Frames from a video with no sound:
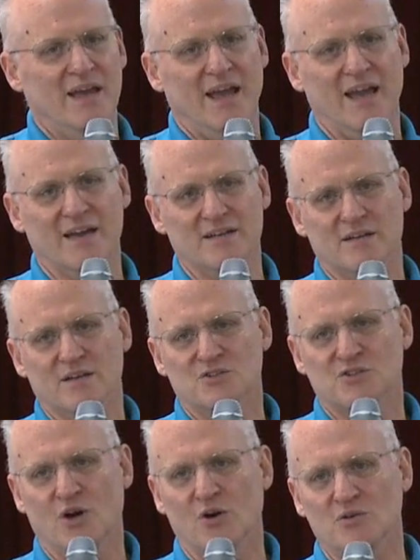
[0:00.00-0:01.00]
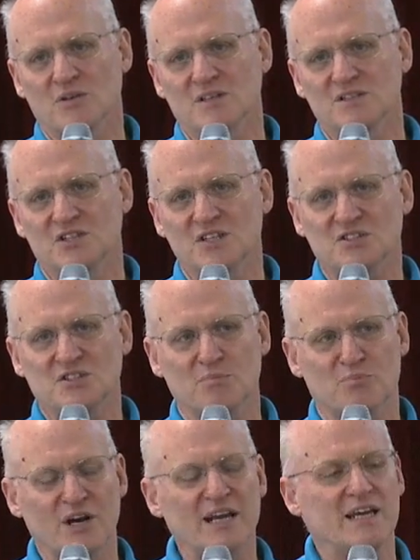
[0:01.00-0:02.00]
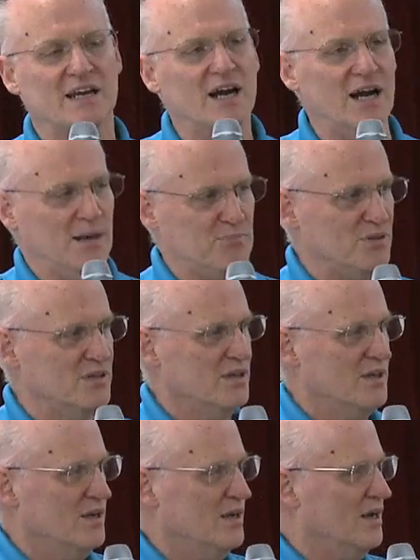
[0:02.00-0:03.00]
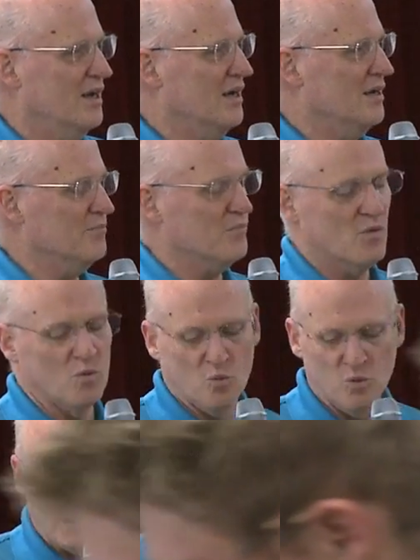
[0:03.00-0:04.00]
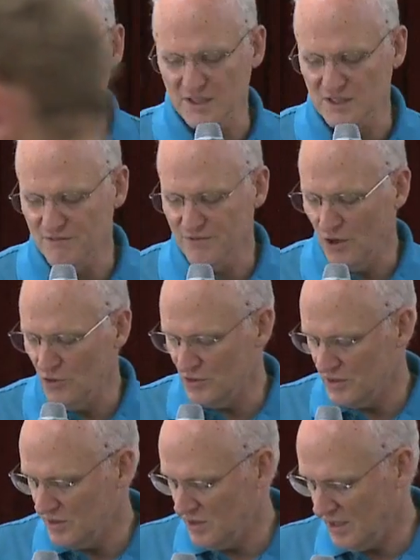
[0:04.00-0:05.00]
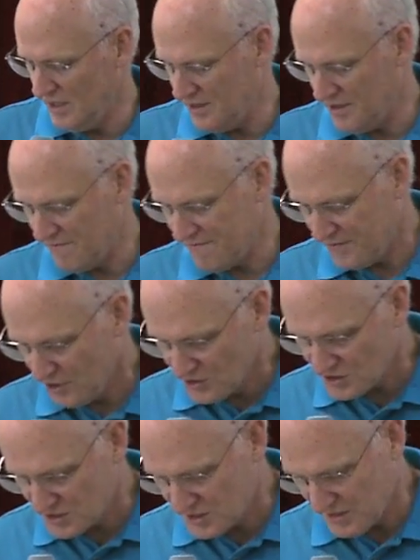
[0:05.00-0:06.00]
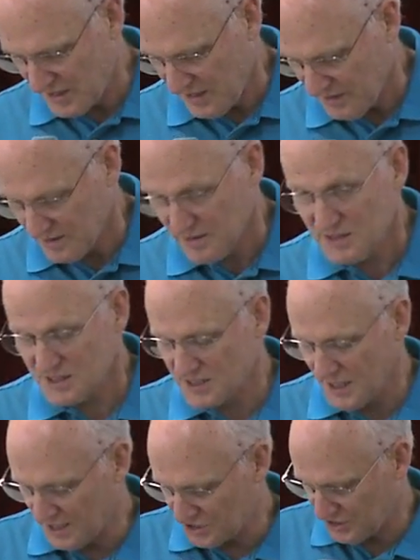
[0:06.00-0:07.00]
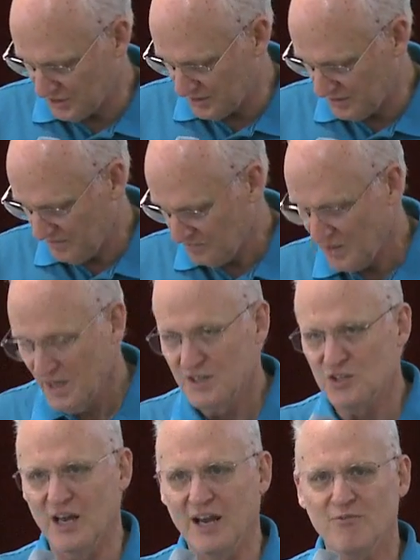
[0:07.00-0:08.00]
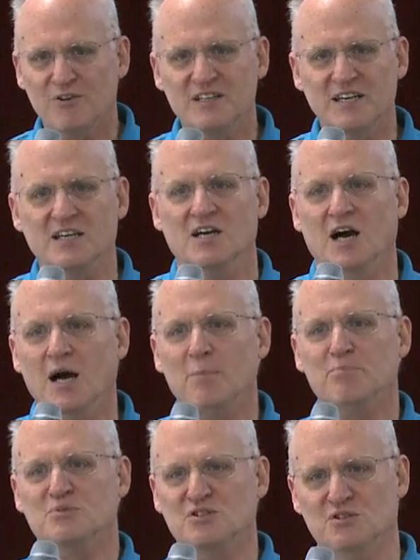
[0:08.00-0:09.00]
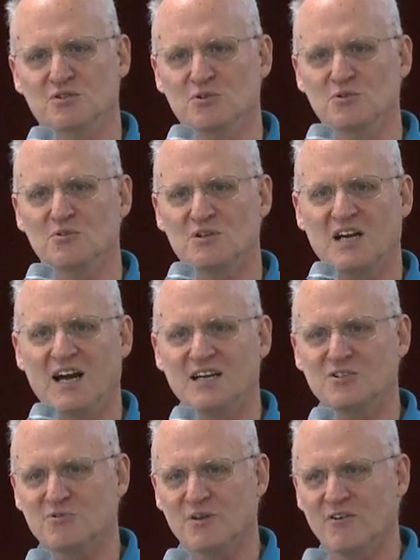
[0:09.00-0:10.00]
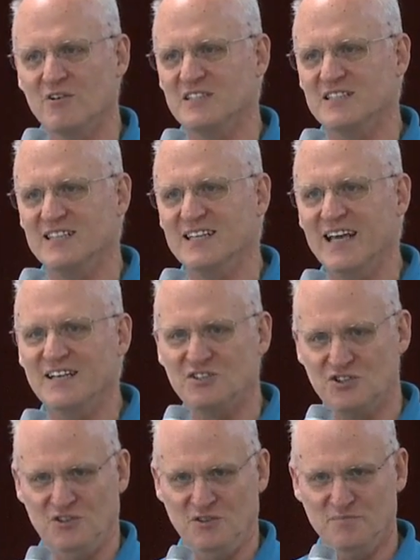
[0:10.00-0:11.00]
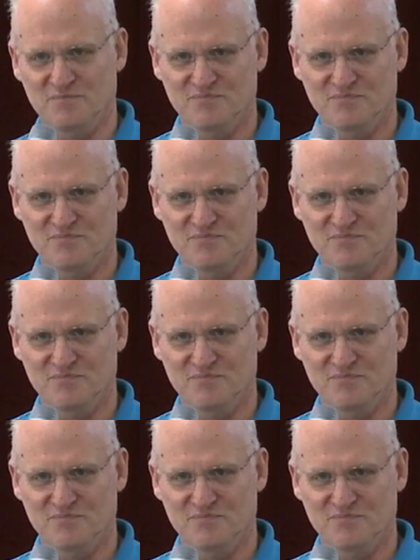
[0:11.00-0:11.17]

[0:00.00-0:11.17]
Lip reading: And so just to break it up, we're going to devote the first session to everything up to contrary to nature.